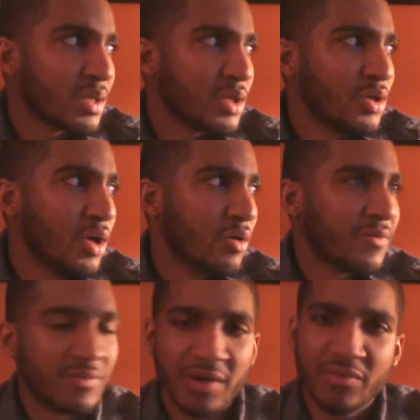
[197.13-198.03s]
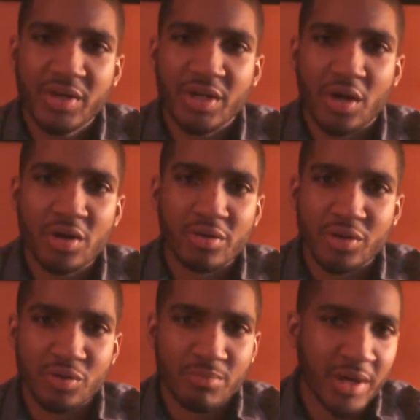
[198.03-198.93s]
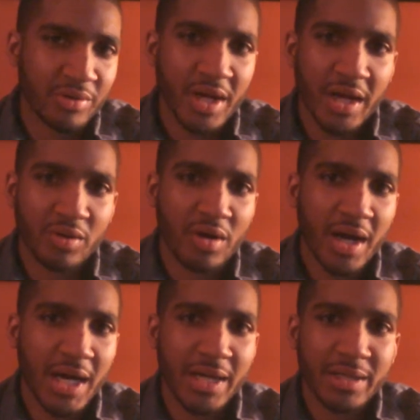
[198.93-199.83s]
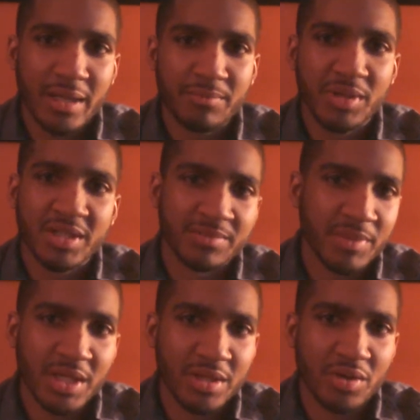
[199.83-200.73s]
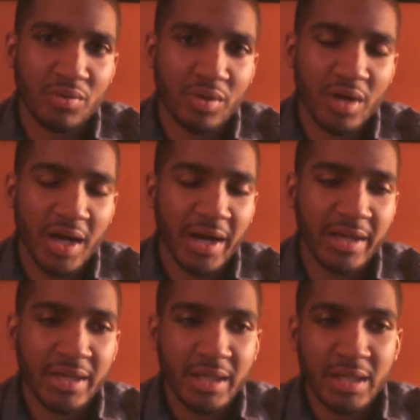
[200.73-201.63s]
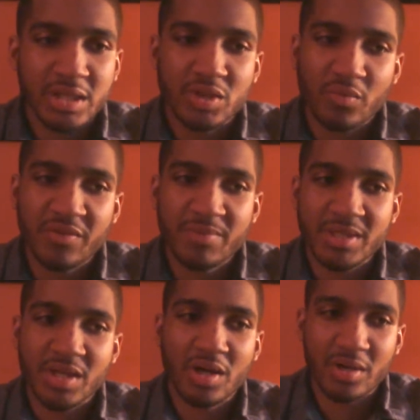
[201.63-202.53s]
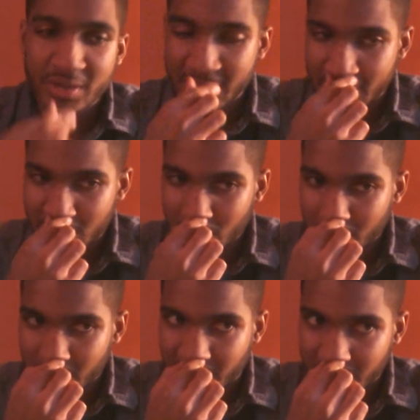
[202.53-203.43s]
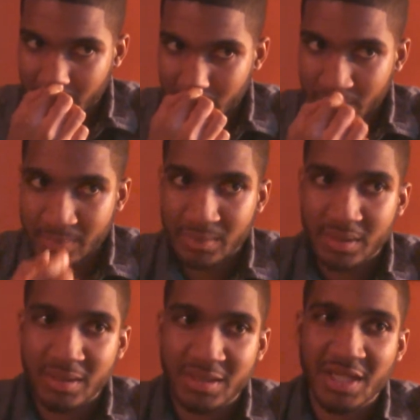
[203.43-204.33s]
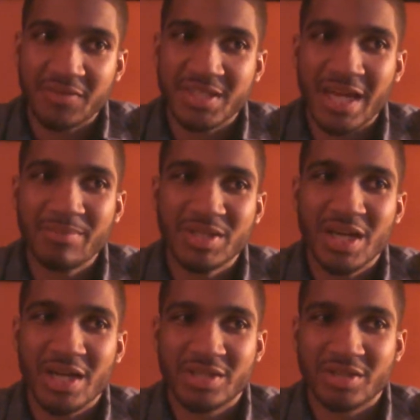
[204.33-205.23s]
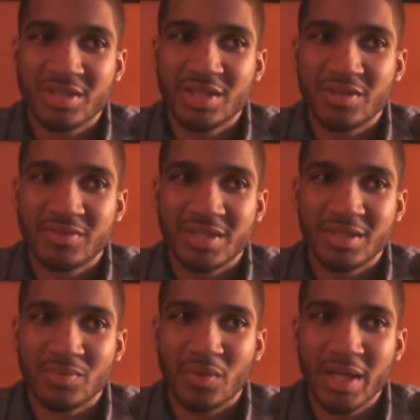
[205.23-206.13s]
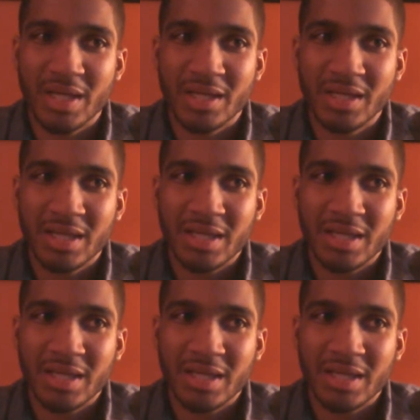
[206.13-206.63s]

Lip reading: You know, if you ever get hurt, you better not cry, because men don't cry. So we've been taught to sort of self-sabotage ourselves in this way